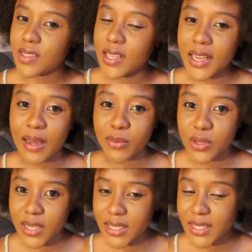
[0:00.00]
Setting up your
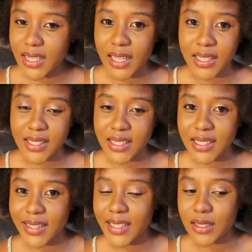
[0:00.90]
desk as
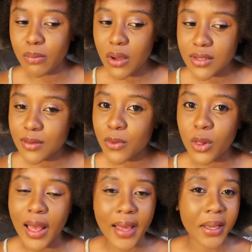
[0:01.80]
neatly as
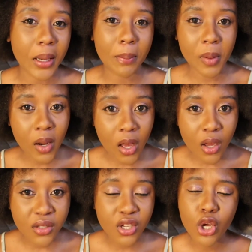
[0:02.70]
possible, adding a
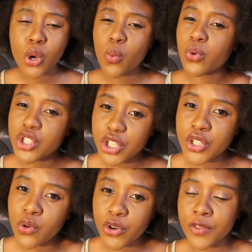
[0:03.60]
plant, which you
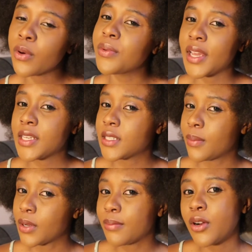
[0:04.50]
can order from Decades
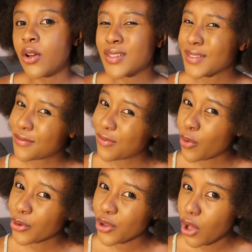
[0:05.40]
Apart plants
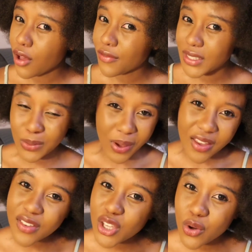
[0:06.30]
for your office
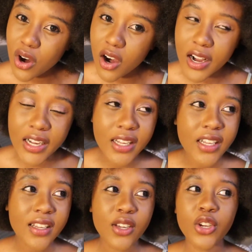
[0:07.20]
wherever you are.
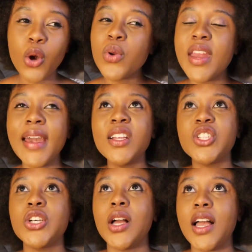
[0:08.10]
You know,
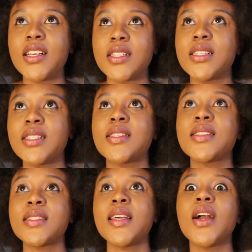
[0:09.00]
nature has this
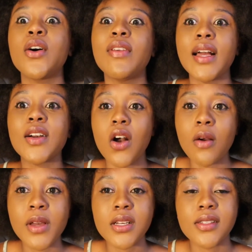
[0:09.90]
thing of like
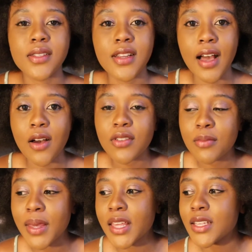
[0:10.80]
calming us down
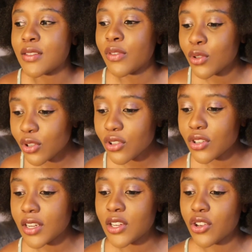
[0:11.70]
and making us feel
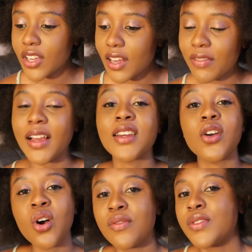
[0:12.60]
good, and you can have like an
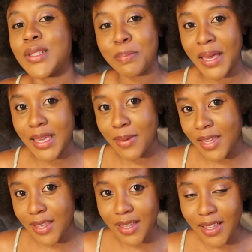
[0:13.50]
office
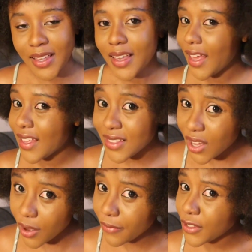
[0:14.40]
baby at the
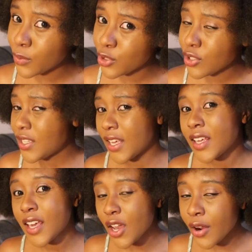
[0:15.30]
office which you're
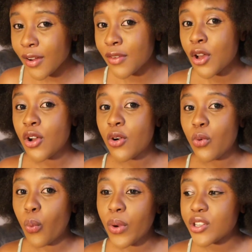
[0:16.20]
taking care of,
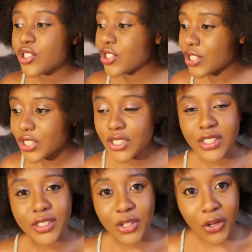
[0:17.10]
which,
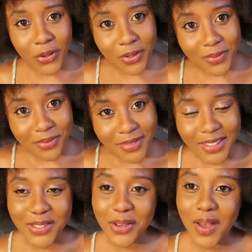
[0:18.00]
you know,
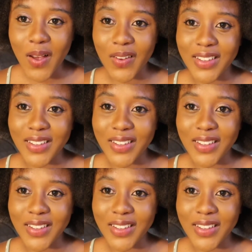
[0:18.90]
so yeah.